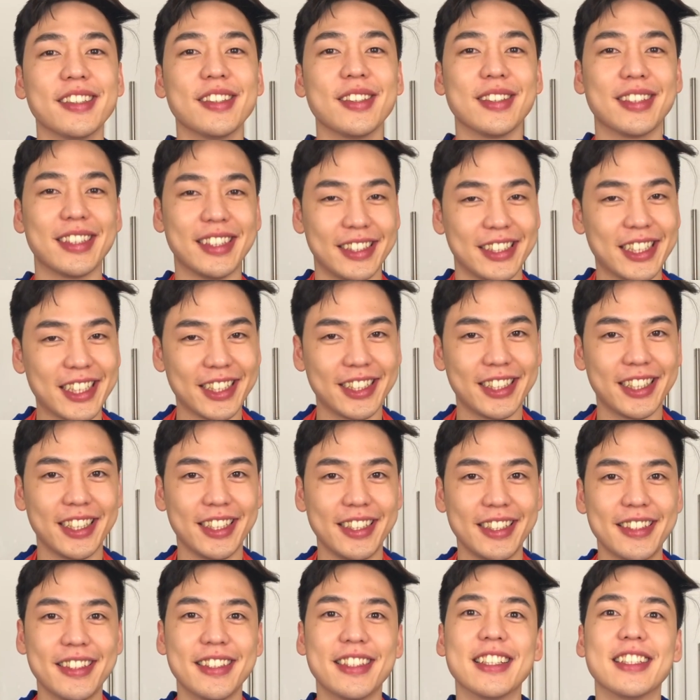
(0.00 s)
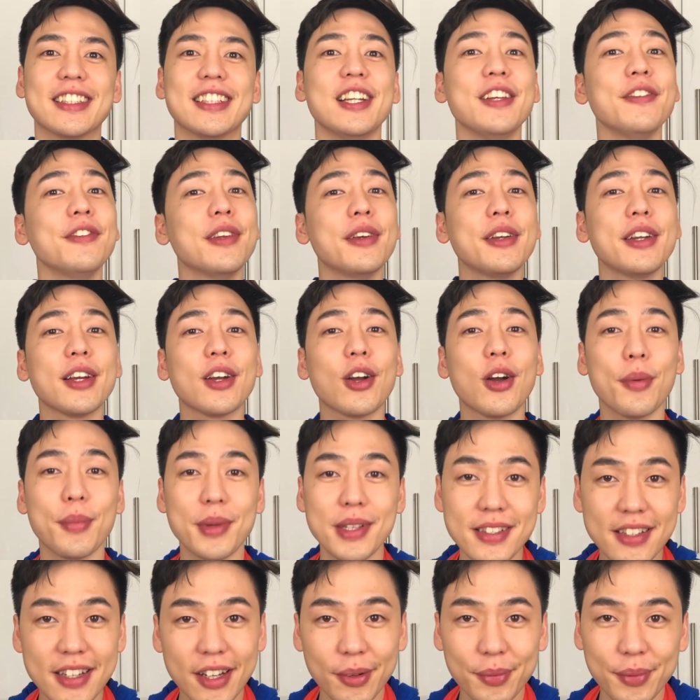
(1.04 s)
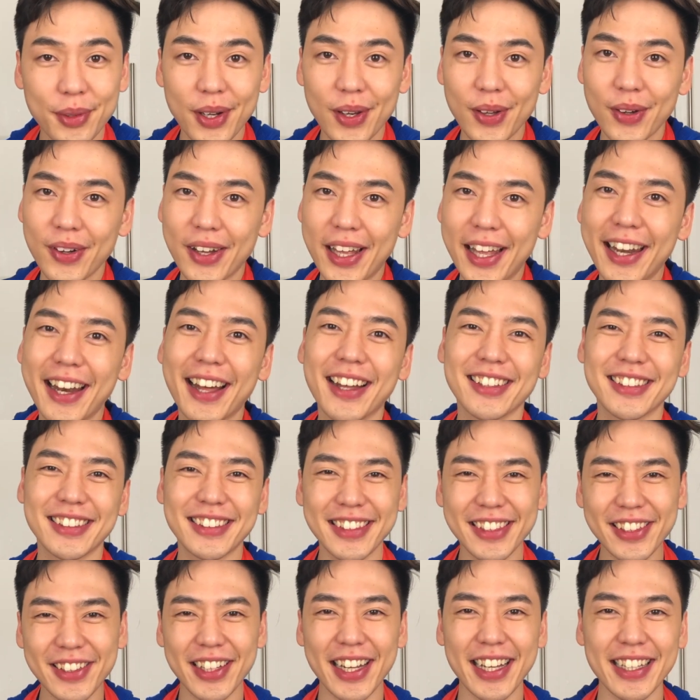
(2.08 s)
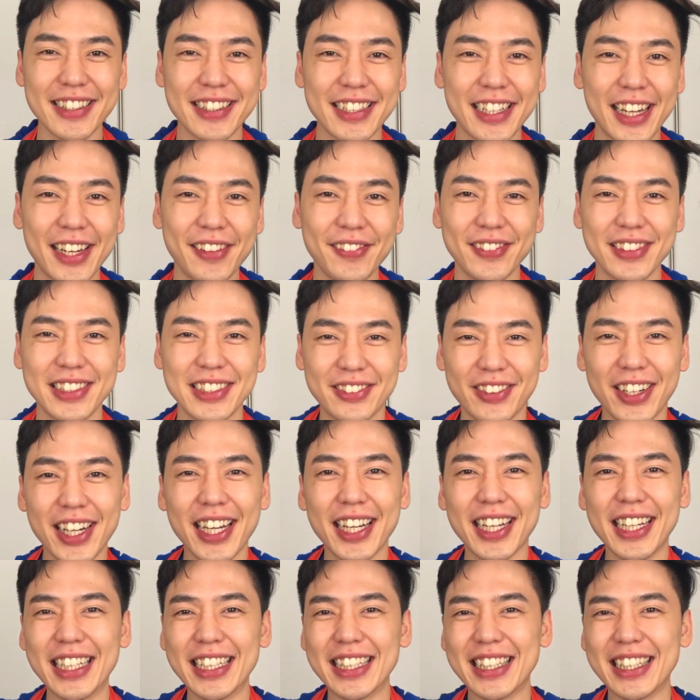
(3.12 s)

or suggestions, just leave them in the comments down below and I'll see you next time. Ta-ra!